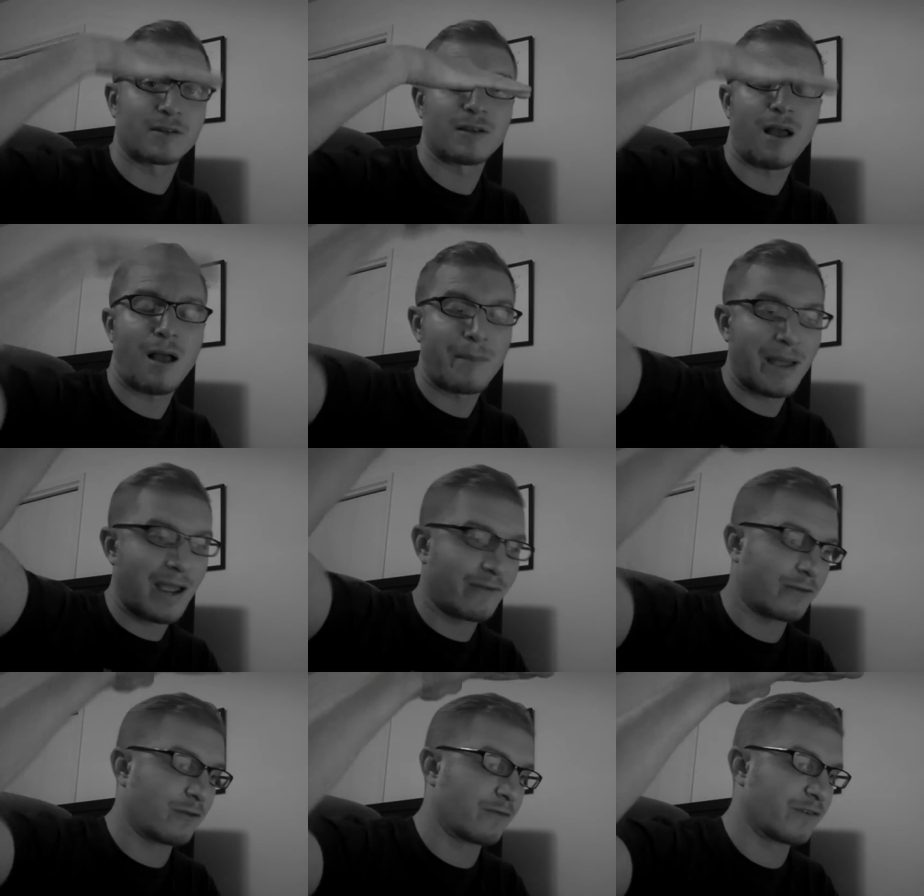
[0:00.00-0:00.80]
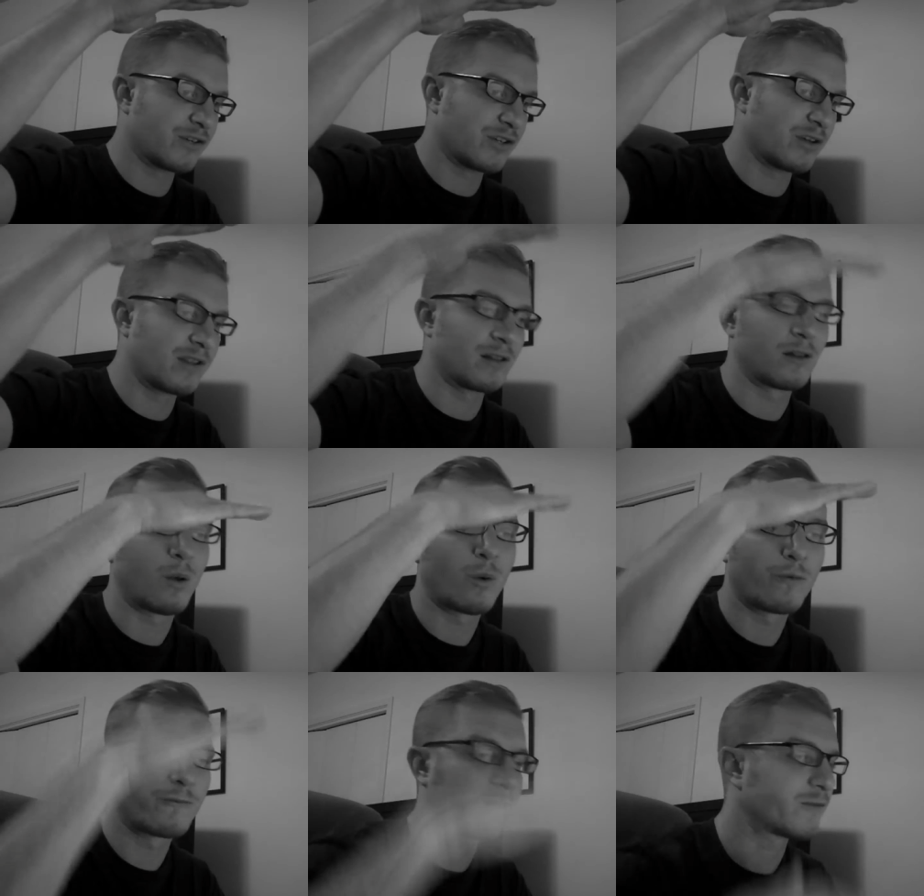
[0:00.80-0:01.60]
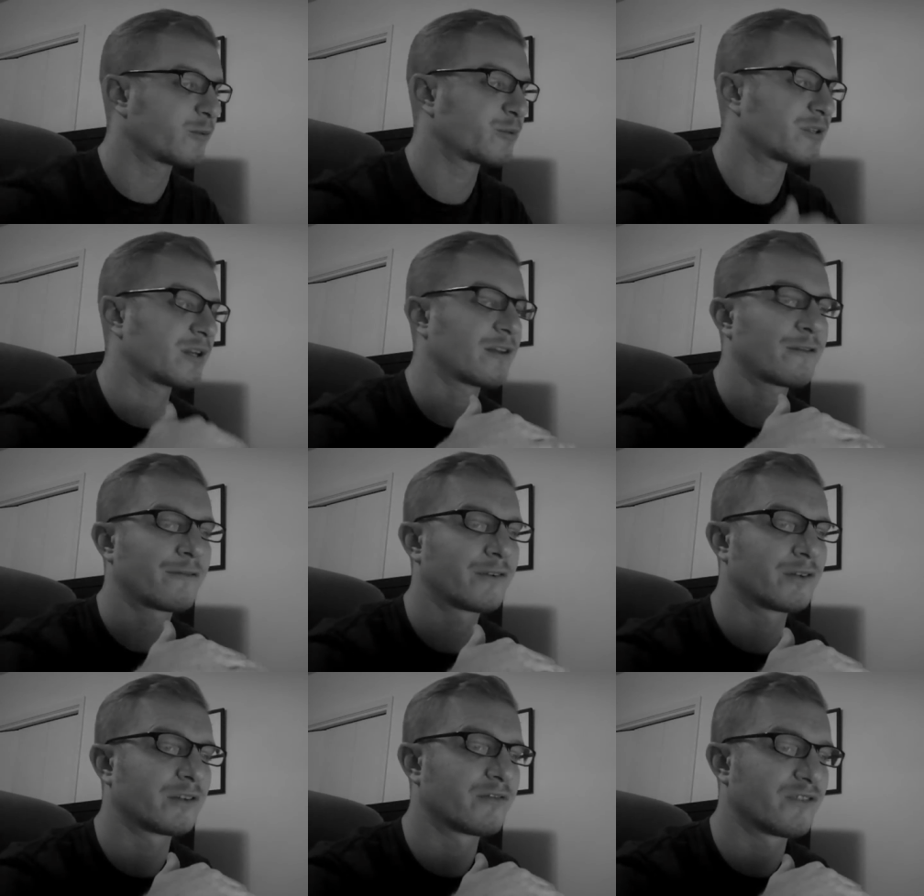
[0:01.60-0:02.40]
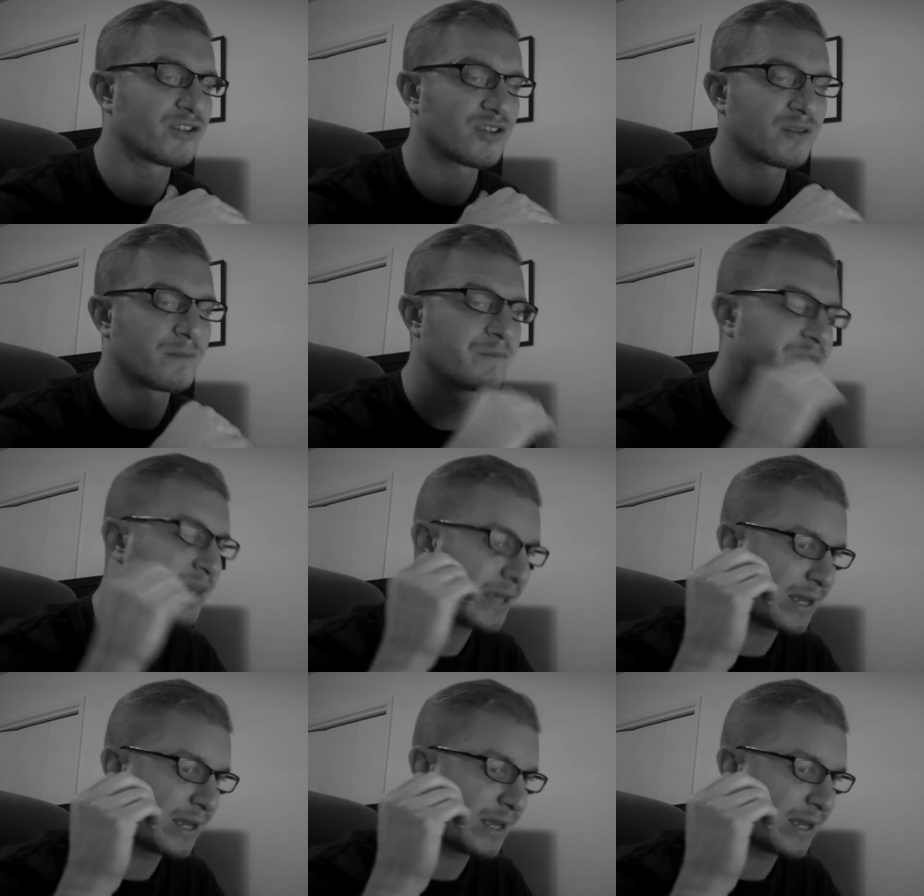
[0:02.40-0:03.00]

The top half of their vision, the lower 50% of their field of vision,